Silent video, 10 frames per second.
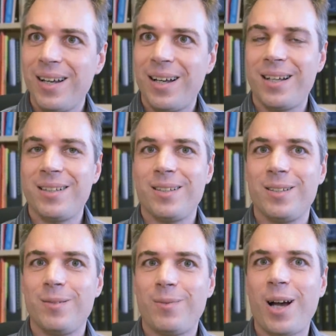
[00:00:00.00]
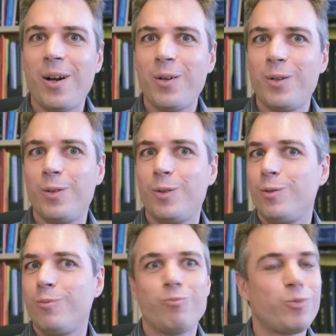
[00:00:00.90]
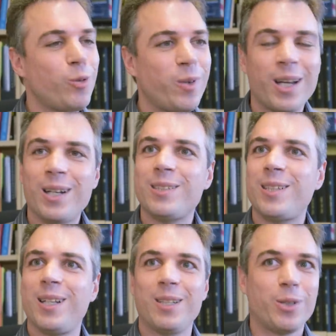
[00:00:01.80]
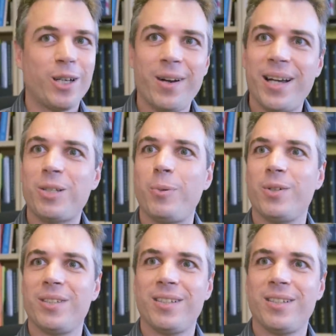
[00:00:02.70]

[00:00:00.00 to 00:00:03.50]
And uh, how do we understand what our experts